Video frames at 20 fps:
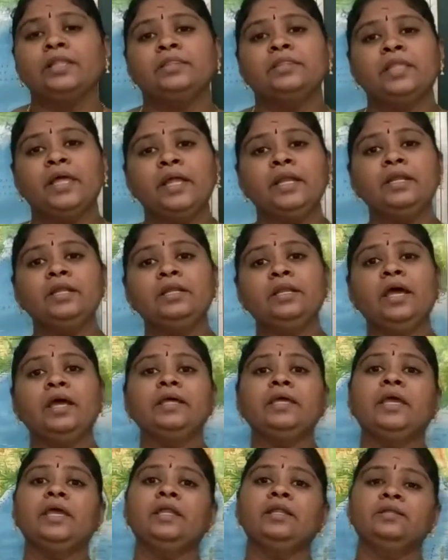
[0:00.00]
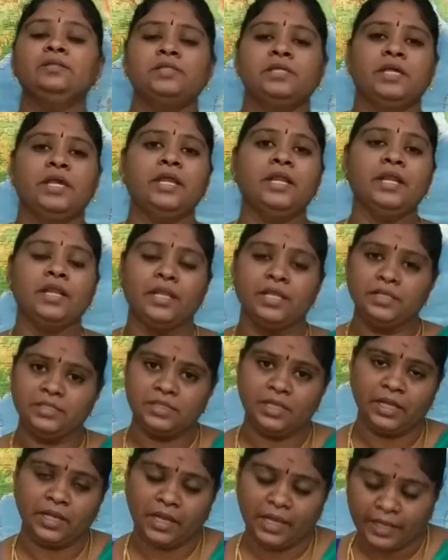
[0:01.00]
Then again second rain,
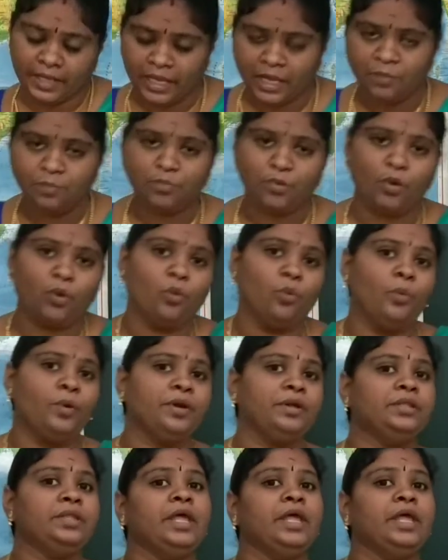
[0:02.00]
they will again plow it.